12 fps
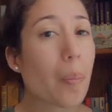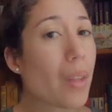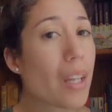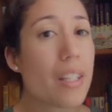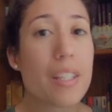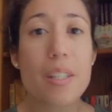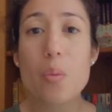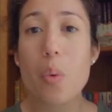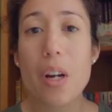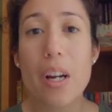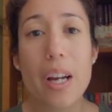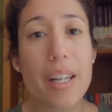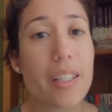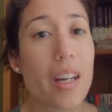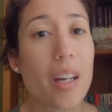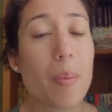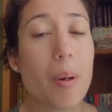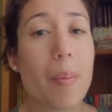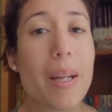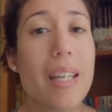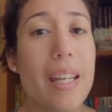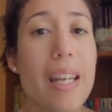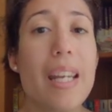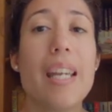This is where I talk about my
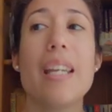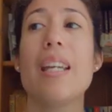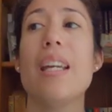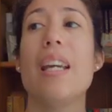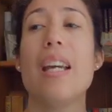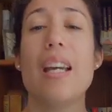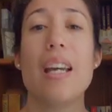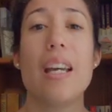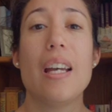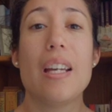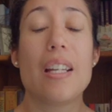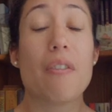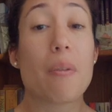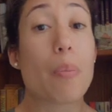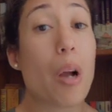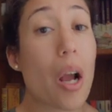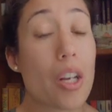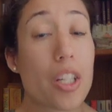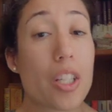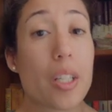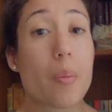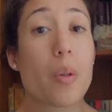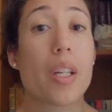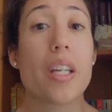knitting, different projects
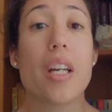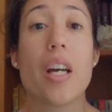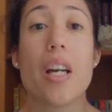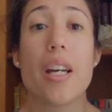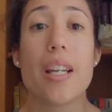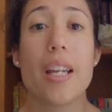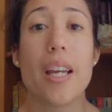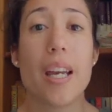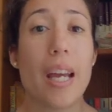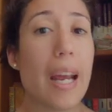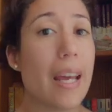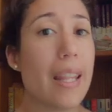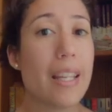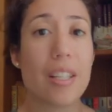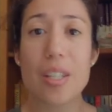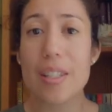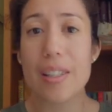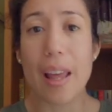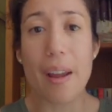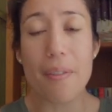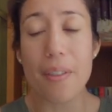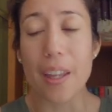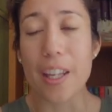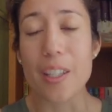I'm working on, and then just life
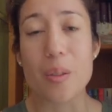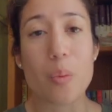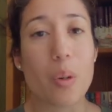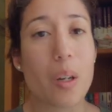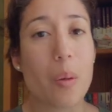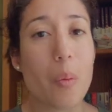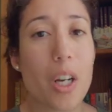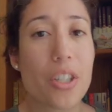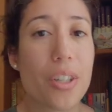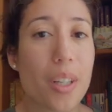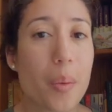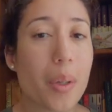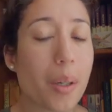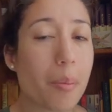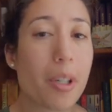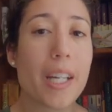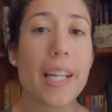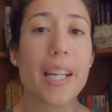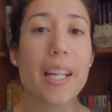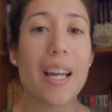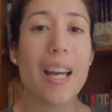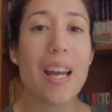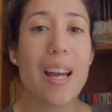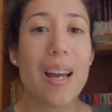things, what I'm watching, what I'm reading.
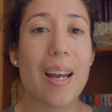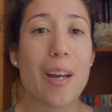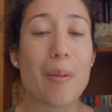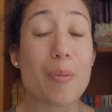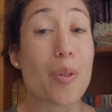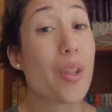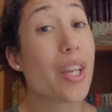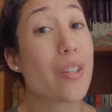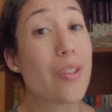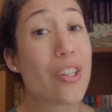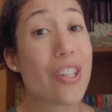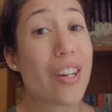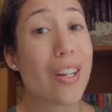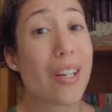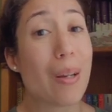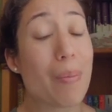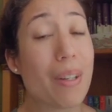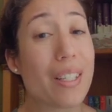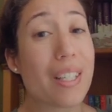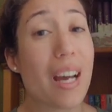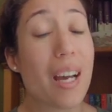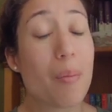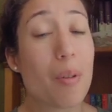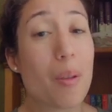So thanks for sharing a bit of
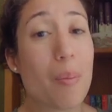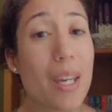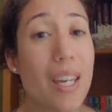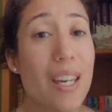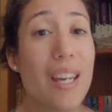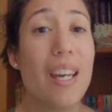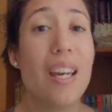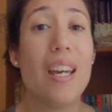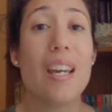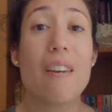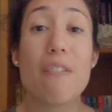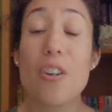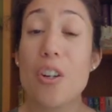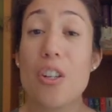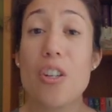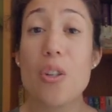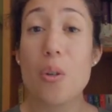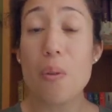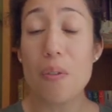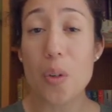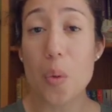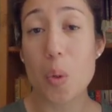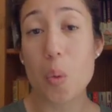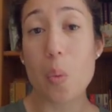time with me. If you're a new
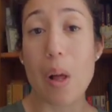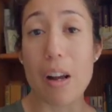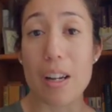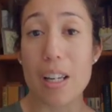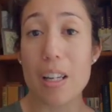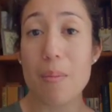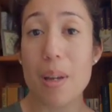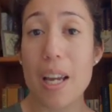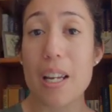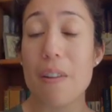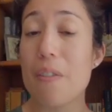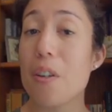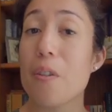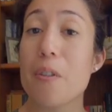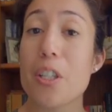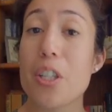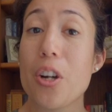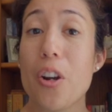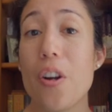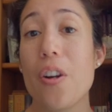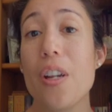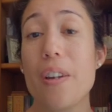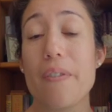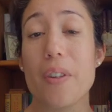viewer, welcome. And if you're a
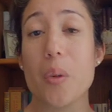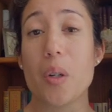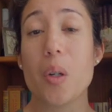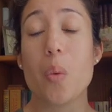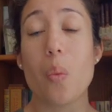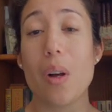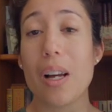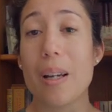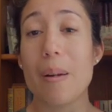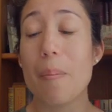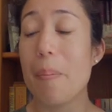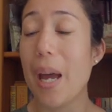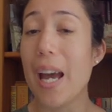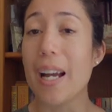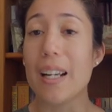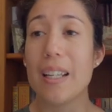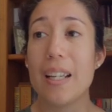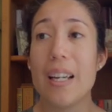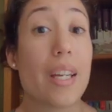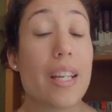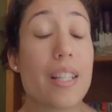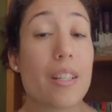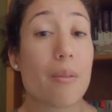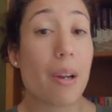returning viewer, welcome back.
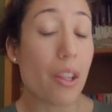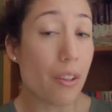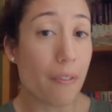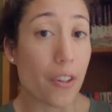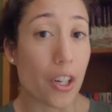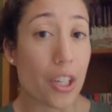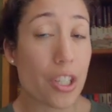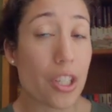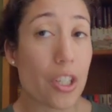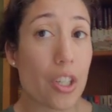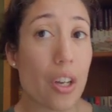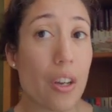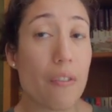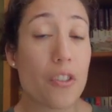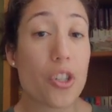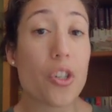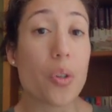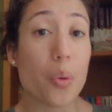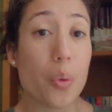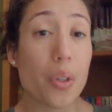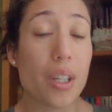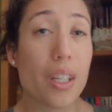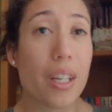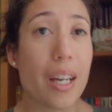It's around the 1st of June.
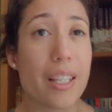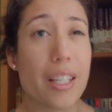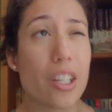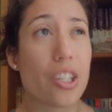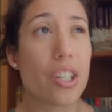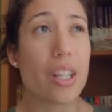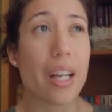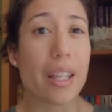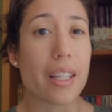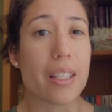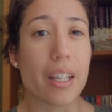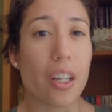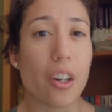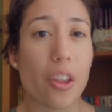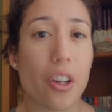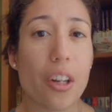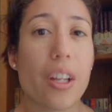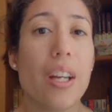It's actually like the 2nd or 3rd.